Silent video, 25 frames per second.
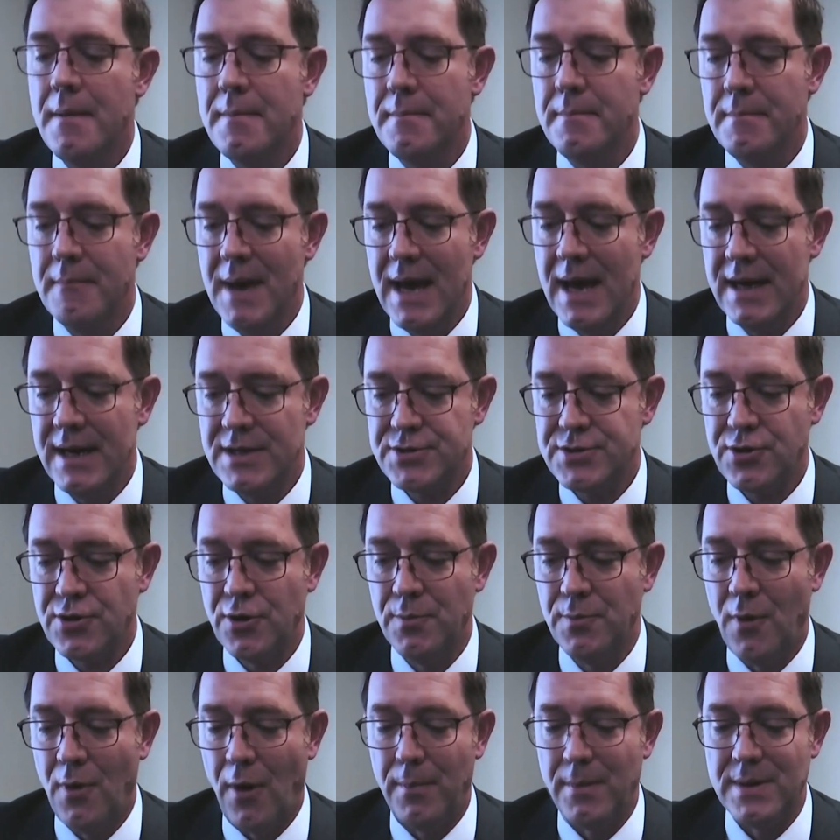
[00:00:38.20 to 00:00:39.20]
Manish
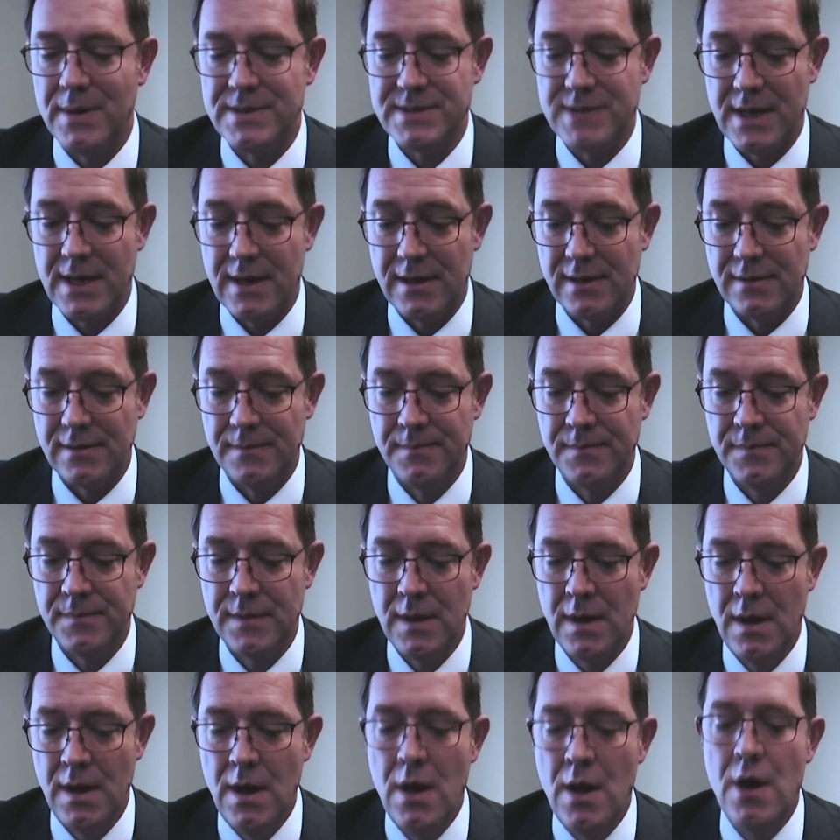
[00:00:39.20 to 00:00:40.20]
Kumar Patel.
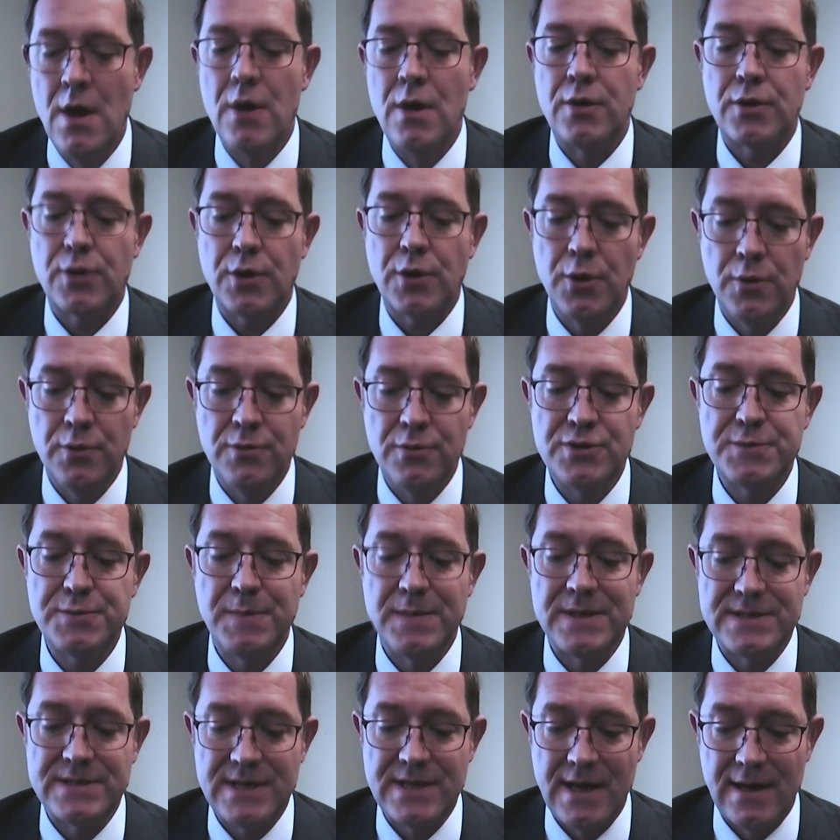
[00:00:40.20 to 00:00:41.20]
Coons
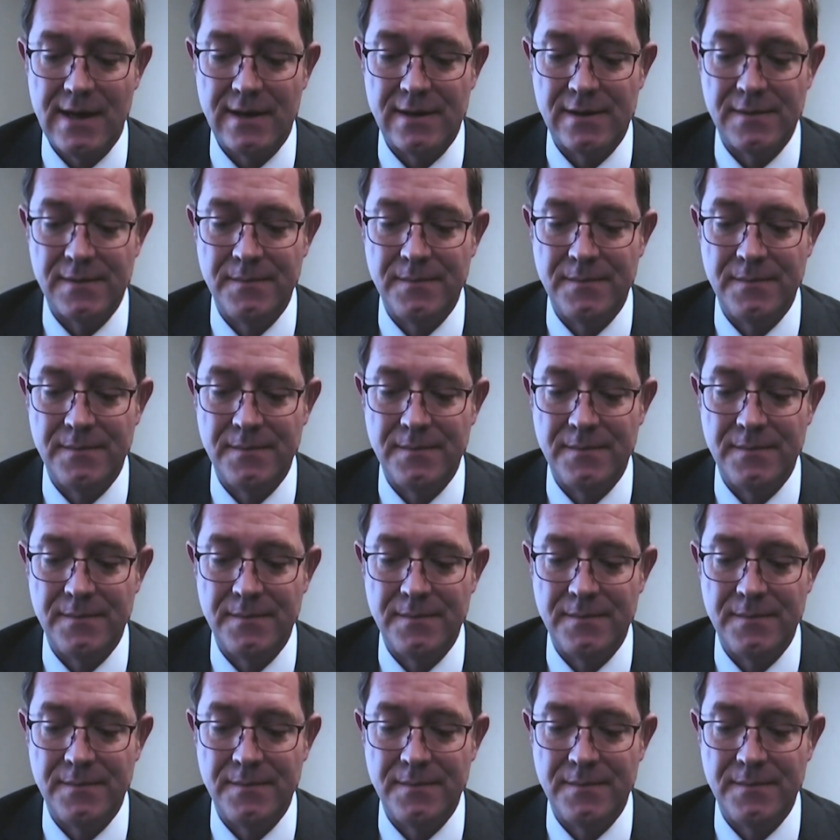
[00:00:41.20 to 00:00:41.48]
Patel.